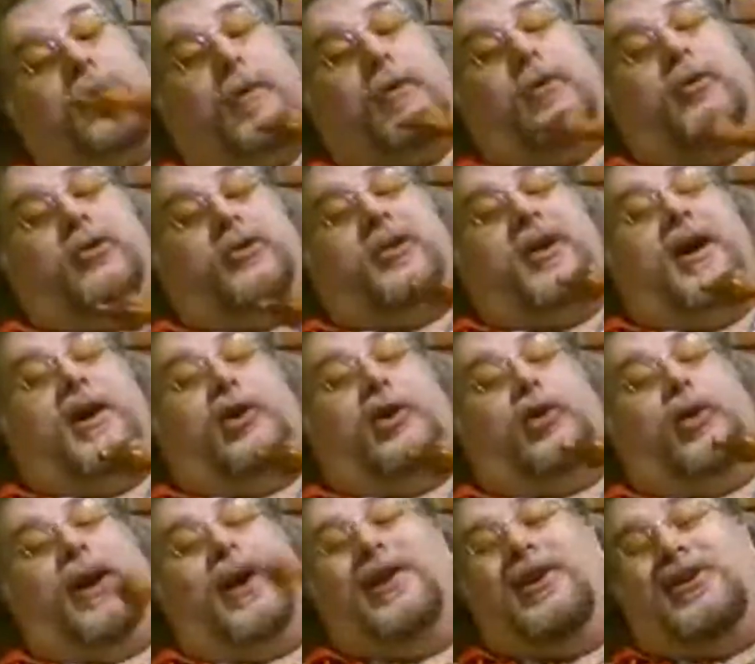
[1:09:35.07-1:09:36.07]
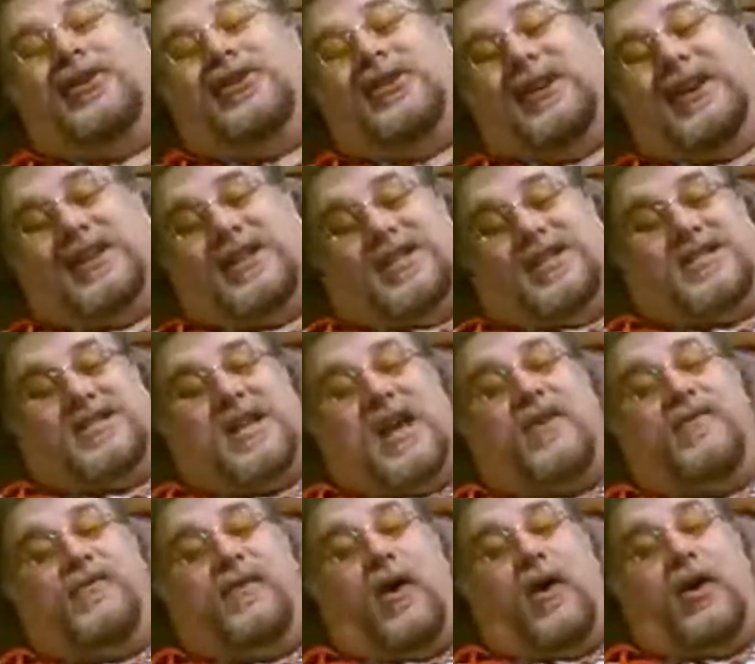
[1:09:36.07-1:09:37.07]
most Psy trainers. It's
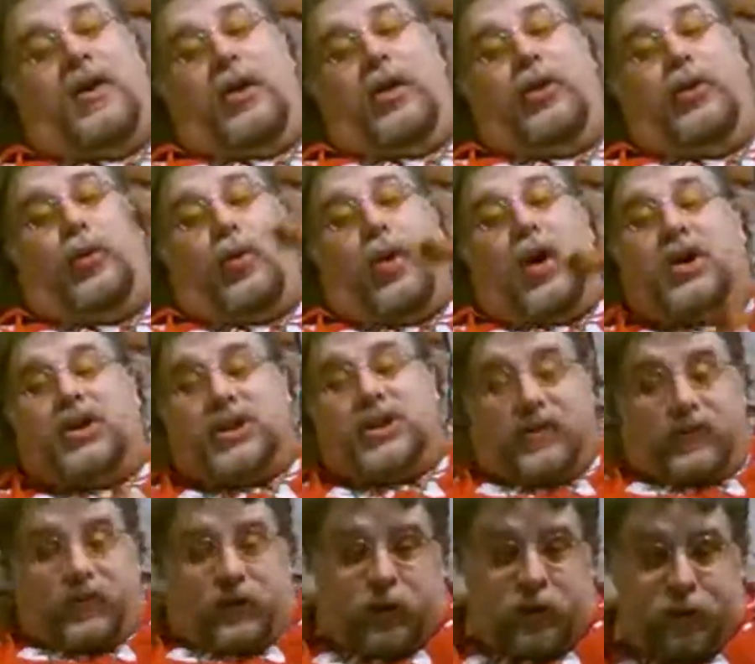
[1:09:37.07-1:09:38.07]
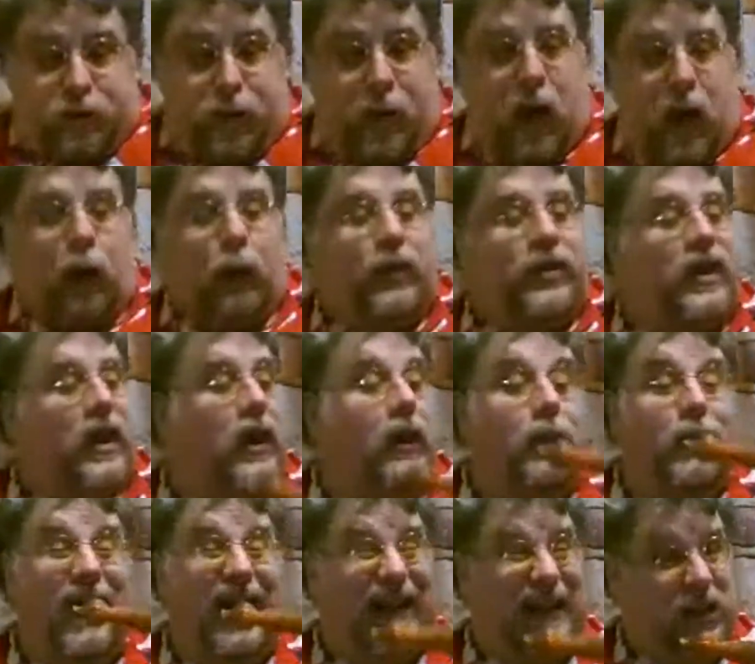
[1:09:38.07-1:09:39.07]
safe on the thrust. If you spar with
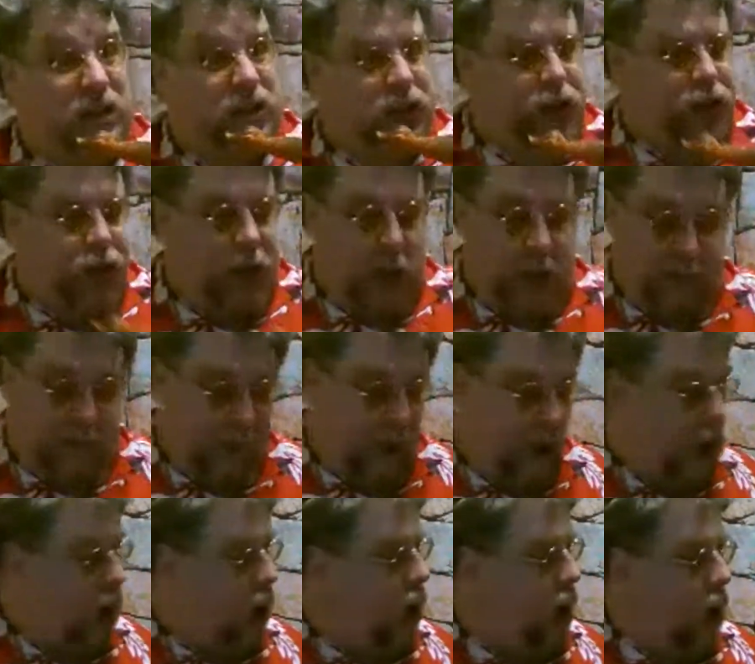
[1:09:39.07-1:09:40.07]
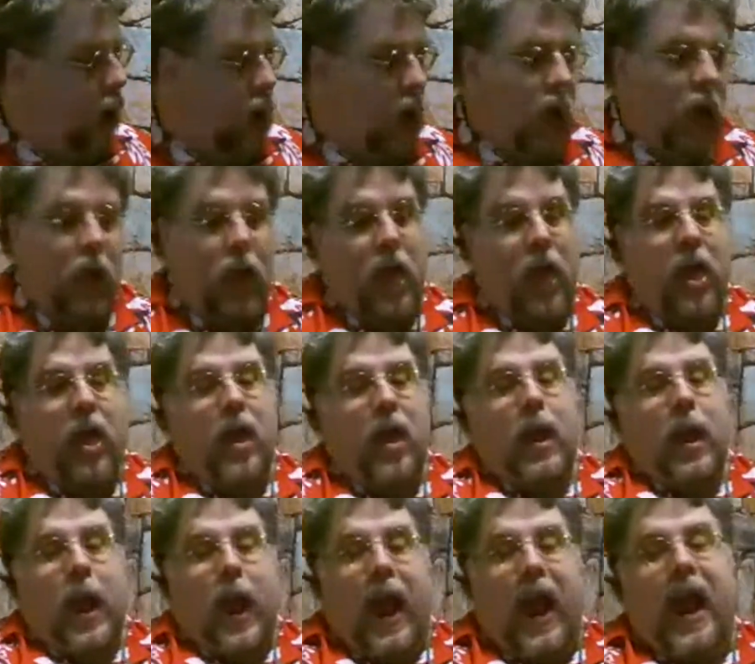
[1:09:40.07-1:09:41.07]
anybody, it's cheaper.
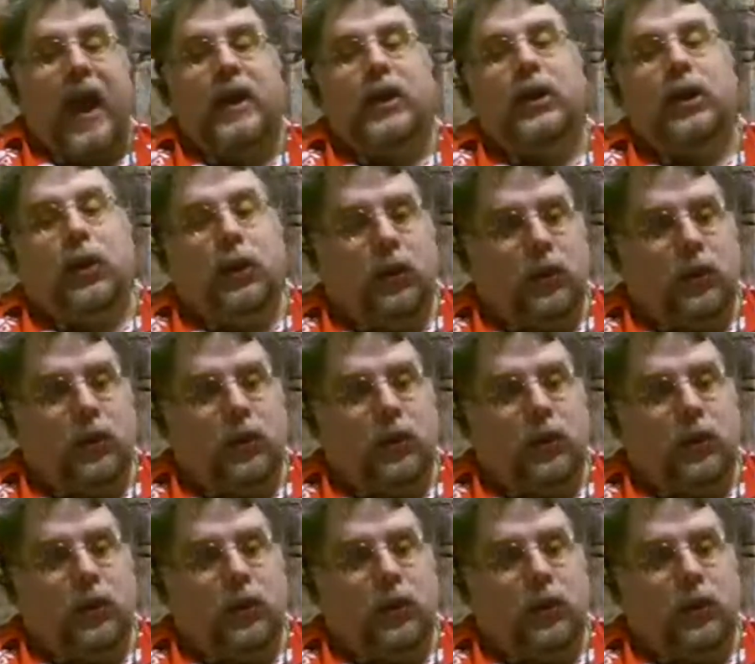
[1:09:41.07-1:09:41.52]
And